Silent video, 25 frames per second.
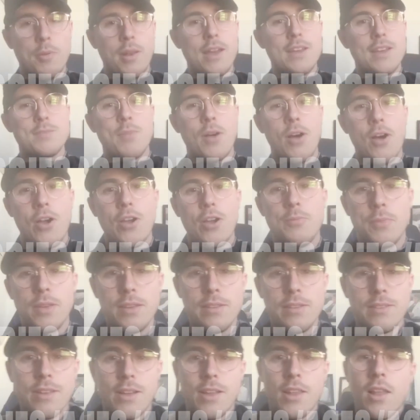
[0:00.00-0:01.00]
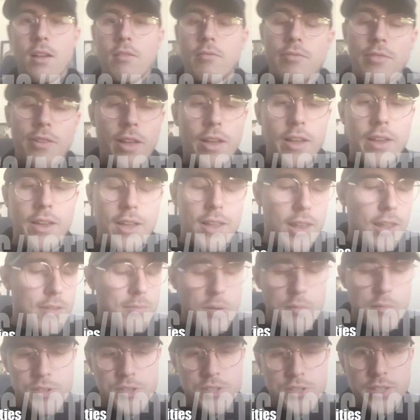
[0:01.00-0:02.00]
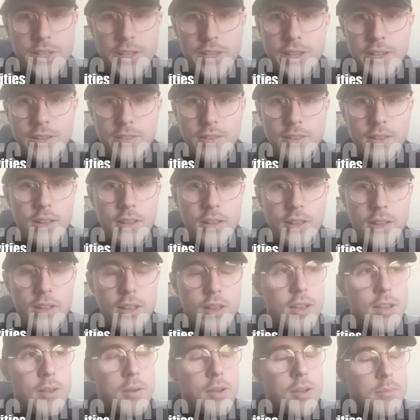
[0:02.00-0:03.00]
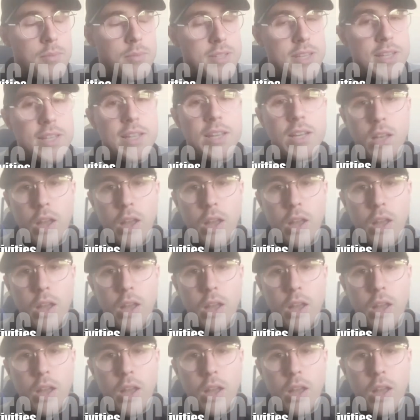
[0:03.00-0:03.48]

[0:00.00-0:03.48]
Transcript: behind me. I love like, I love my music, particularly